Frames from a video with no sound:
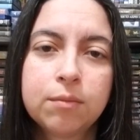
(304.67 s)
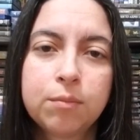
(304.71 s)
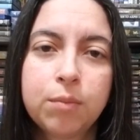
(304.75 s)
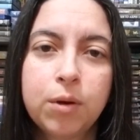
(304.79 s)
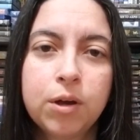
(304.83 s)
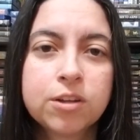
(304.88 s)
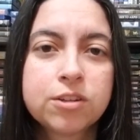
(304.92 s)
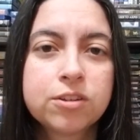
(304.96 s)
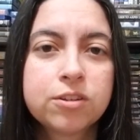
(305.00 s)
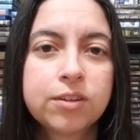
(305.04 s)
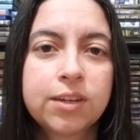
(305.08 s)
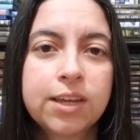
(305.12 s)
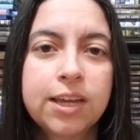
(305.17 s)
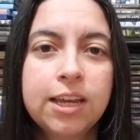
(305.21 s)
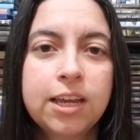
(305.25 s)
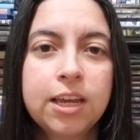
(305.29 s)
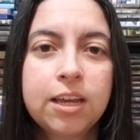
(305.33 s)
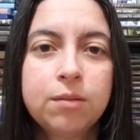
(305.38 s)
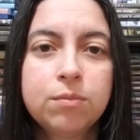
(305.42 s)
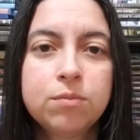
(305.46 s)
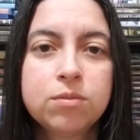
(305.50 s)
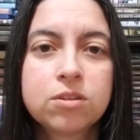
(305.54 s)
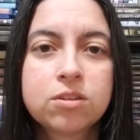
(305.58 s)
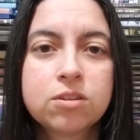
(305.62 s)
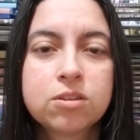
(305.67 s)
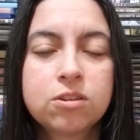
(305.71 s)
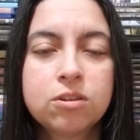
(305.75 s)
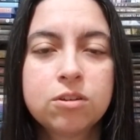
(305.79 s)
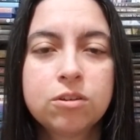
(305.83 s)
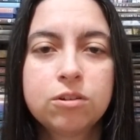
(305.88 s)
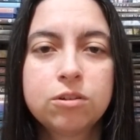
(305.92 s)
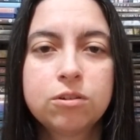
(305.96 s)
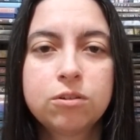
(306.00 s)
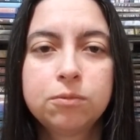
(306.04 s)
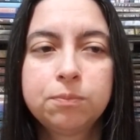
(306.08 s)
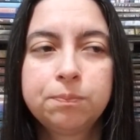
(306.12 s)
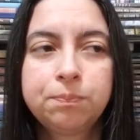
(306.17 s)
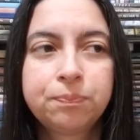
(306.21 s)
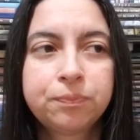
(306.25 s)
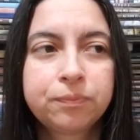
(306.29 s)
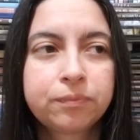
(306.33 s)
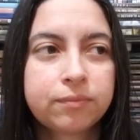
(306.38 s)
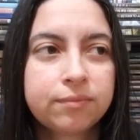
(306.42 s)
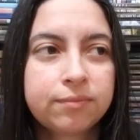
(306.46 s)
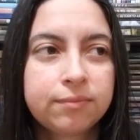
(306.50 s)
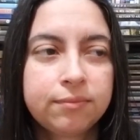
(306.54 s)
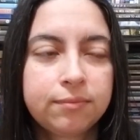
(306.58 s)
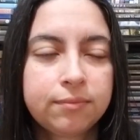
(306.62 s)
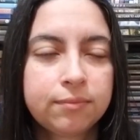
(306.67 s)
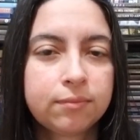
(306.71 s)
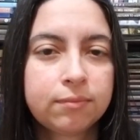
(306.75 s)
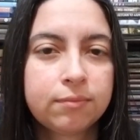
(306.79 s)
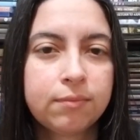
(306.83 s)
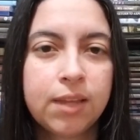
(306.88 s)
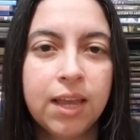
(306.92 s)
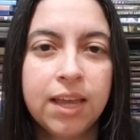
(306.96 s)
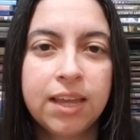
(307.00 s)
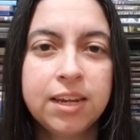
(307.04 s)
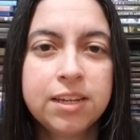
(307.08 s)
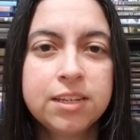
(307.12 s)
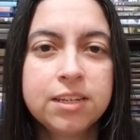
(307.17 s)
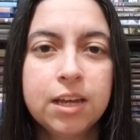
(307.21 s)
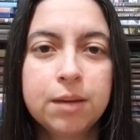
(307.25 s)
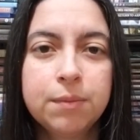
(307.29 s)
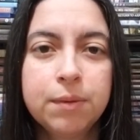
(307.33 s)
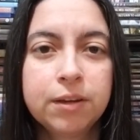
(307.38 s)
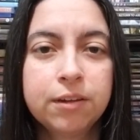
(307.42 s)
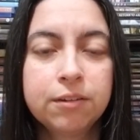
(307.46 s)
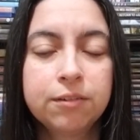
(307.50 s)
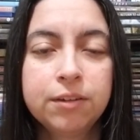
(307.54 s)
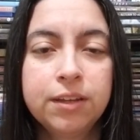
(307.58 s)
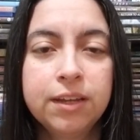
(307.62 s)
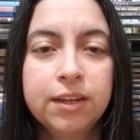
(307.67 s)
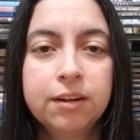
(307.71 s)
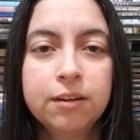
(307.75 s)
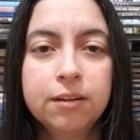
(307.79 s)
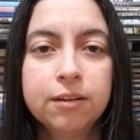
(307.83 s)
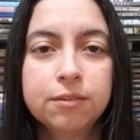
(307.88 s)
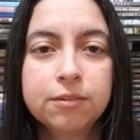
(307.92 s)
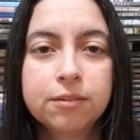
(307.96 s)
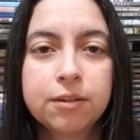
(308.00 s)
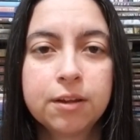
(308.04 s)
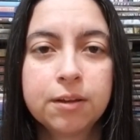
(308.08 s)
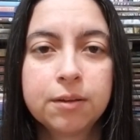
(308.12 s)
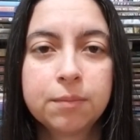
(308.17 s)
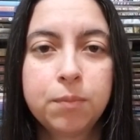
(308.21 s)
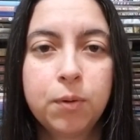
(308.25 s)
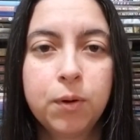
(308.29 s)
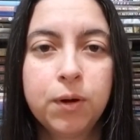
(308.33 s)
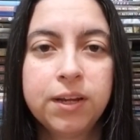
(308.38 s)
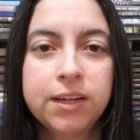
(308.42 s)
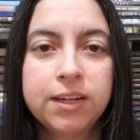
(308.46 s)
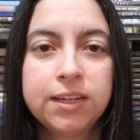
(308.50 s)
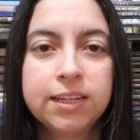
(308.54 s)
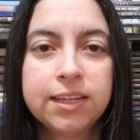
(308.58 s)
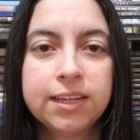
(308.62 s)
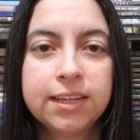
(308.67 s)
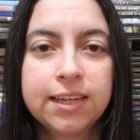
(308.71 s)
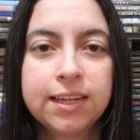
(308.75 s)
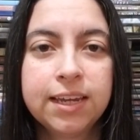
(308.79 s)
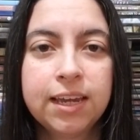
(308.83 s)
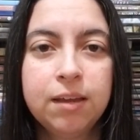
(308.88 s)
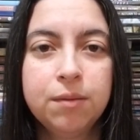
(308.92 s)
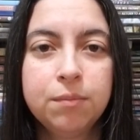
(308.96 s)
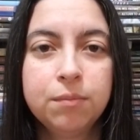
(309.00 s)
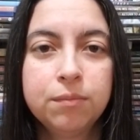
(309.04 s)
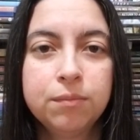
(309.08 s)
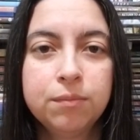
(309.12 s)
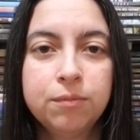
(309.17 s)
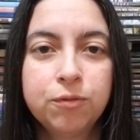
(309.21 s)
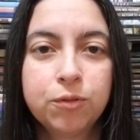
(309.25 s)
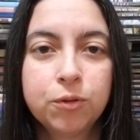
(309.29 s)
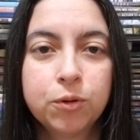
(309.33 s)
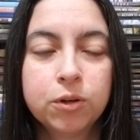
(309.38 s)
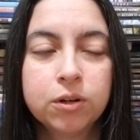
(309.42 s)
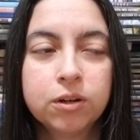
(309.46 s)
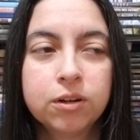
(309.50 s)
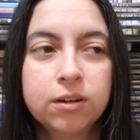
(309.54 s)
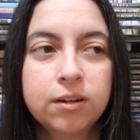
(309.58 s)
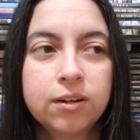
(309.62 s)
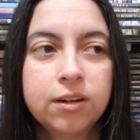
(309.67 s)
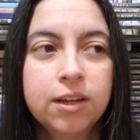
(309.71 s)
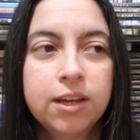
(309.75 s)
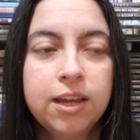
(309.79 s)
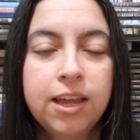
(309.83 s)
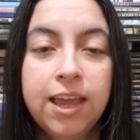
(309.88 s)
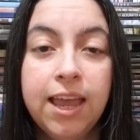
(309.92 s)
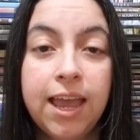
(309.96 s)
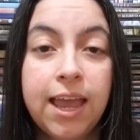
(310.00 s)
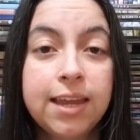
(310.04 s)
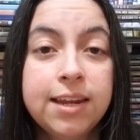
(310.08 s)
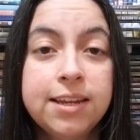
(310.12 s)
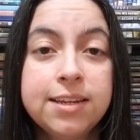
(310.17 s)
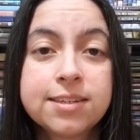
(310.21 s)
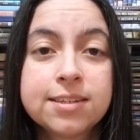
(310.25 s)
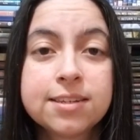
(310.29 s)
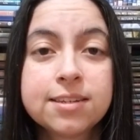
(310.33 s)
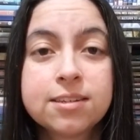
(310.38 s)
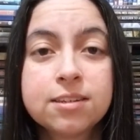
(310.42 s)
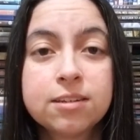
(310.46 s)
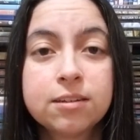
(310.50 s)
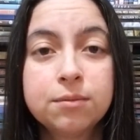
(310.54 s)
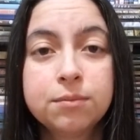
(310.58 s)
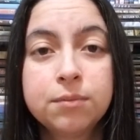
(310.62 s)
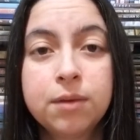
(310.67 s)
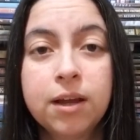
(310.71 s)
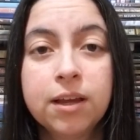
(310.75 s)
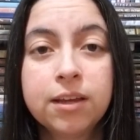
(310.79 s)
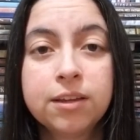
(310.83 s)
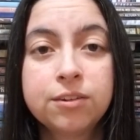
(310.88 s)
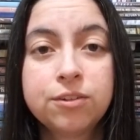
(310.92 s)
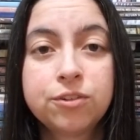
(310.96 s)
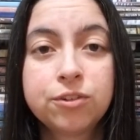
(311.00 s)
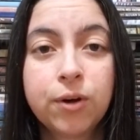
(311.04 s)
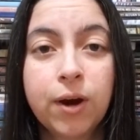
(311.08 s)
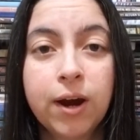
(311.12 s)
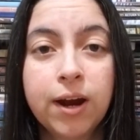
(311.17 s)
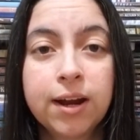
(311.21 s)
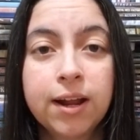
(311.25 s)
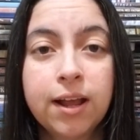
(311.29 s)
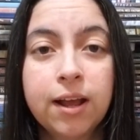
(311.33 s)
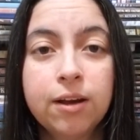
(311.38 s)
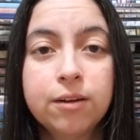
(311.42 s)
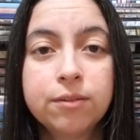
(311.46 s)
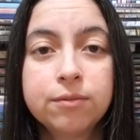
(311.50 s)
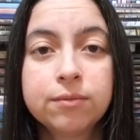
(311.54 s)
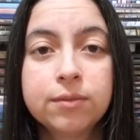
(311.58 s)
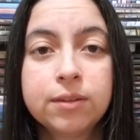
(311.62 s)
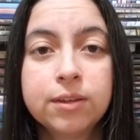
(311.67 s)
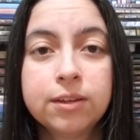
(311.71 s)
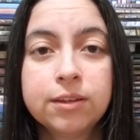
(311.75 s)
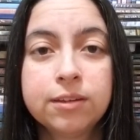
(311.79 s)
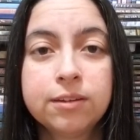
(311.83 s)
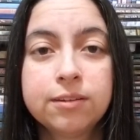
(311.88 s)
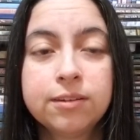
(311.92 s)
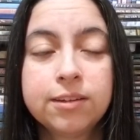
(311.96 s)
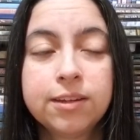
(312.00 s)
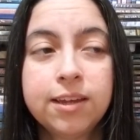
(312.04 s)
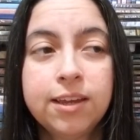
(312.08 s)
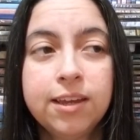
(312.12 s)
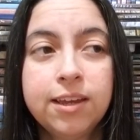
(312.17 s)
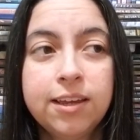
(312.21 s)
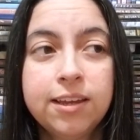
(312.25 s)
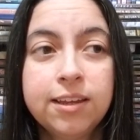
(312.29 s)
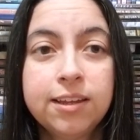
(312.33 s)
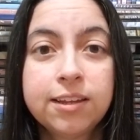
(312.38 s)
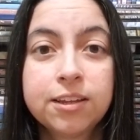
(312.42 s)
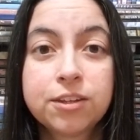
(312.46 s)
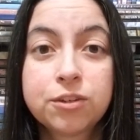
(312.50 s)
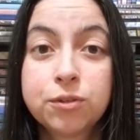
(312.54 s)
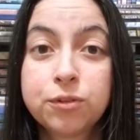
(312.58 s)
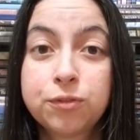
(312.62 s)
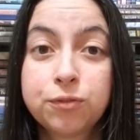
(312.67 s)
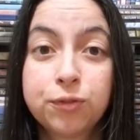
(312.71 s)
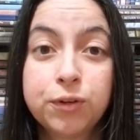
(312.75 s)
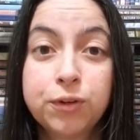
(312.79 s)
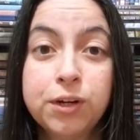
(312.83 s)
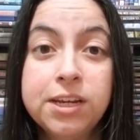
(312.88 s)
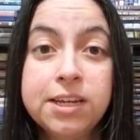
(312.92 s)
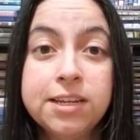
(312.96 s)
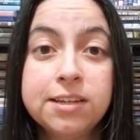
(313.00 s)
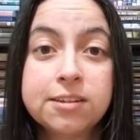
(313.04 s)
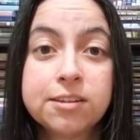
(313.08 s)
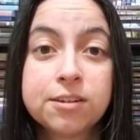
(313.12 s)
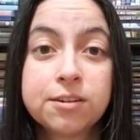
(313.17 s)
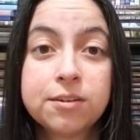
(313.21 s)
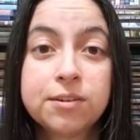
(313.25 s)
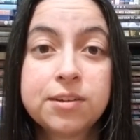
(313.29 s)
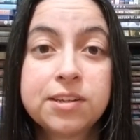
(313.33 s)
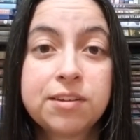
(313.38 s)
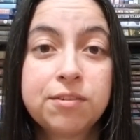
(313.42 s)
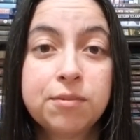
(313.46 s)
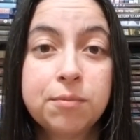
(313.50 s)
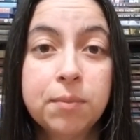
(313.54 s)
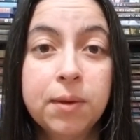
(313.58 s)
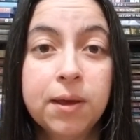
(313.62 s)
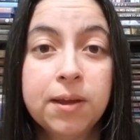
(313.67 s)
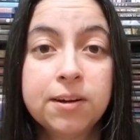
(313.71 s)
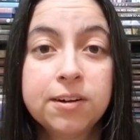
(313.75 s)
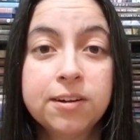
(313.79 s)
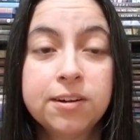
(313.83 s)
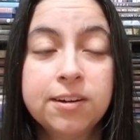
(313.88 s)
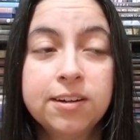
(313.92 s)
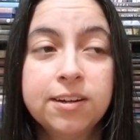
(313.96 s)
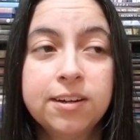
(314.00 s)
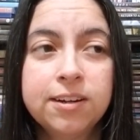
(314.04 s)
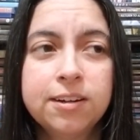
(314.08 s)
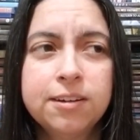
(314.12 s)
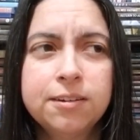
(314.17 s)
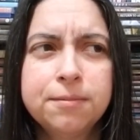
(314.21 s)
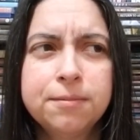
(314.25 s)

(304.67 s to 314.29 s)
puzzle games, so anytime I can get a point and click game for any system, I try it out. And this was free, so it was even better.